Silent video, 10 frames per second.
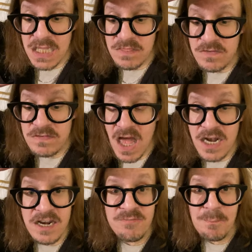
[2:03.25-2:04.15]
there's not
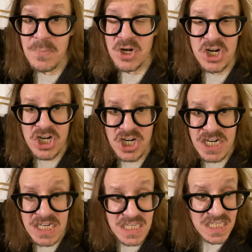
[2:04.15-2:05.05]
enough
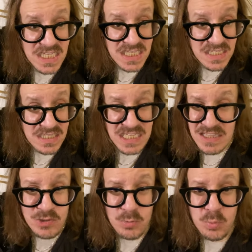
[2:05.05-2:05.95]
murd
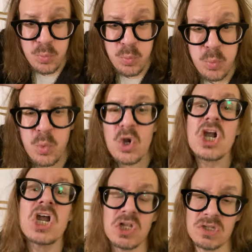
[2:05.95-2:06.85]
in the
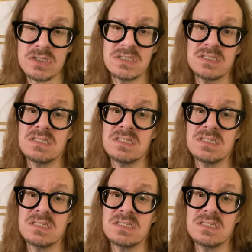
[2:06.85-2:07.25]
world.